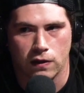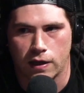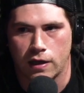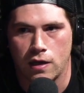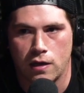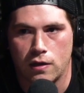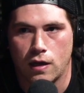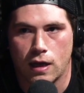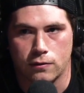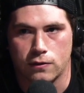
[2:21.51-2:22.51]
Like
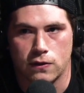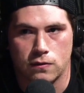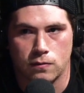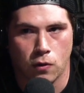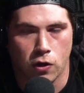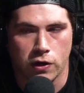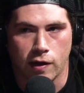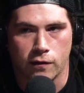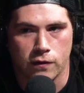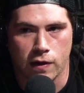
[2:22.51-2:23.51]
I was marking
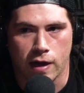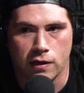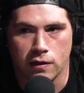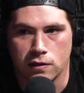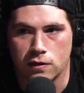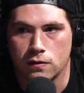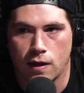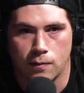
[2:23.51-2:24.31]
out for that because mm-hmm.